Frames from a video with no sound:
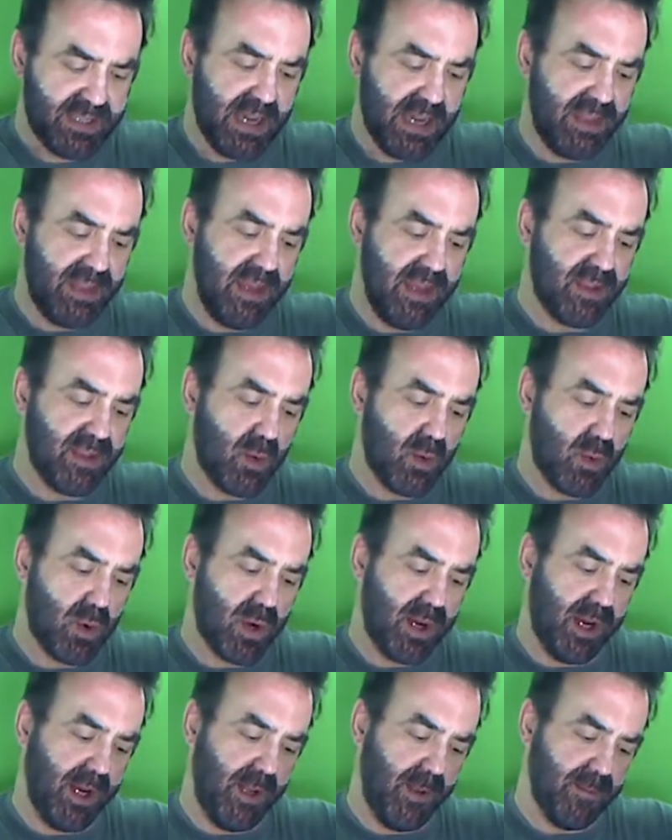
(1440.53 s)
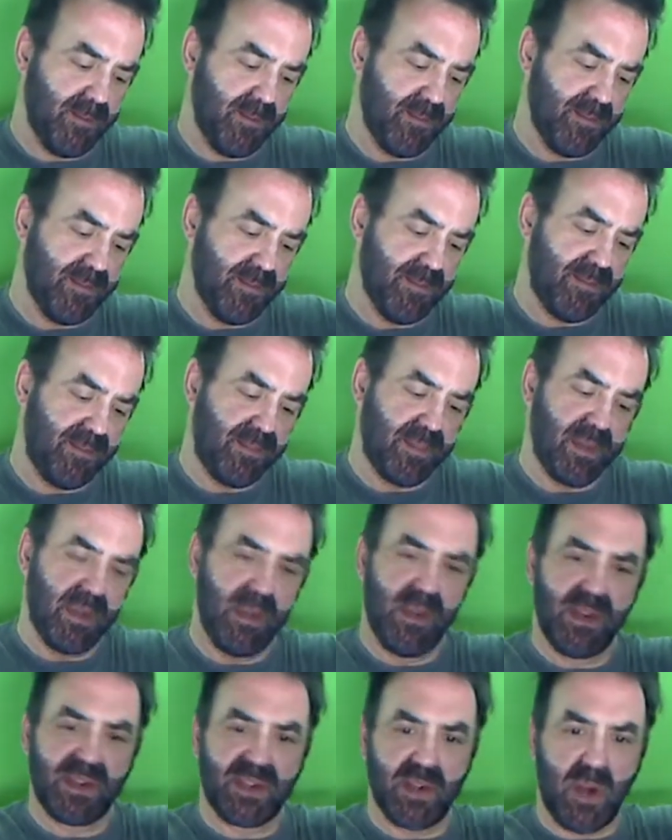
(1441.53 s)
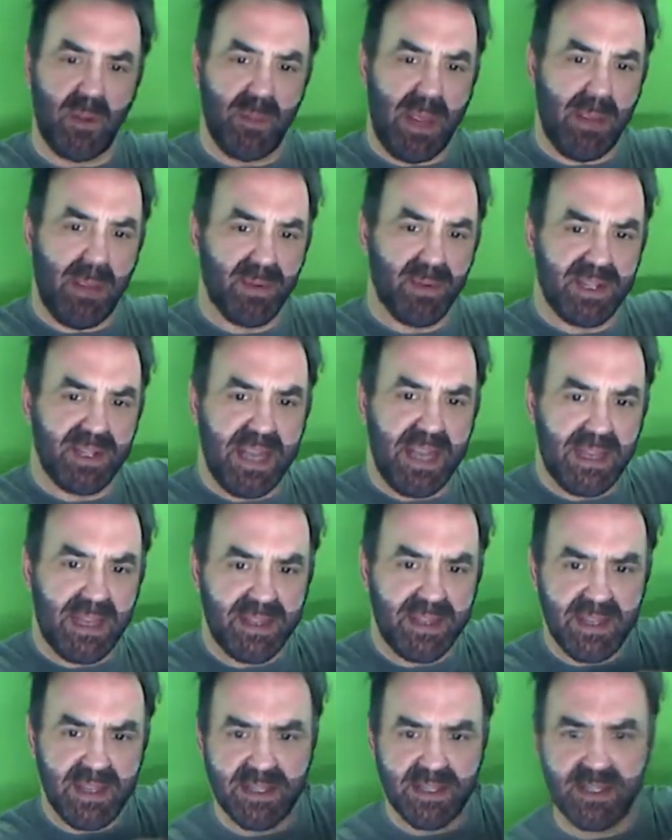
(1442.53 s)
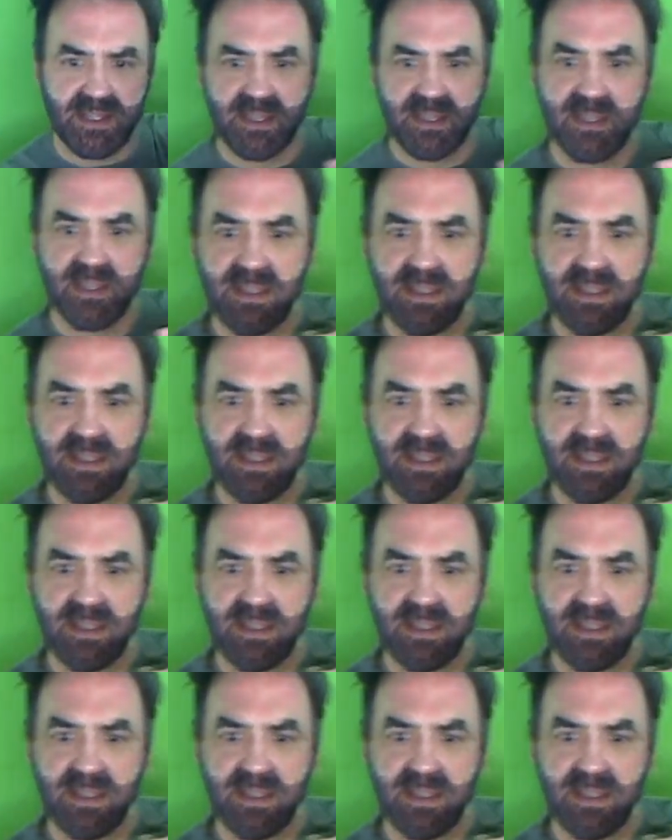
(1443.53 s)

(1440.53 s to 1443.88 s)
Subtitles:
I think they're working. So I'm able to get this.